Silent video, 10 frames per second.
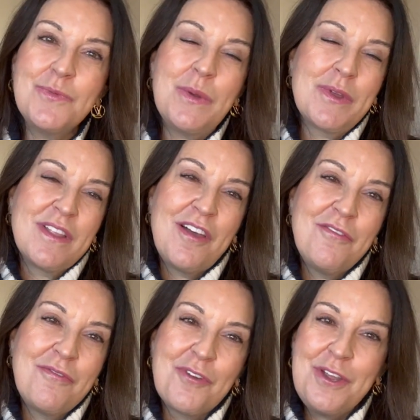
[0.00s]
we would
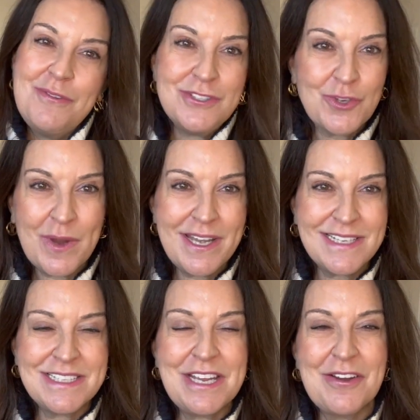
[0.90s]
love for you to join
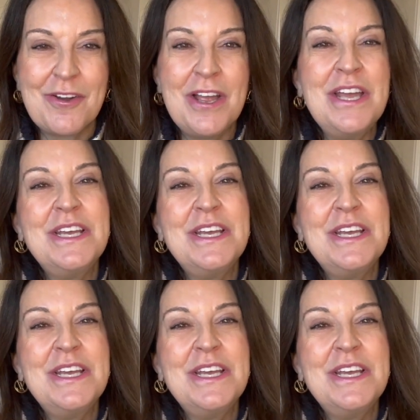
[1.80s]
us here.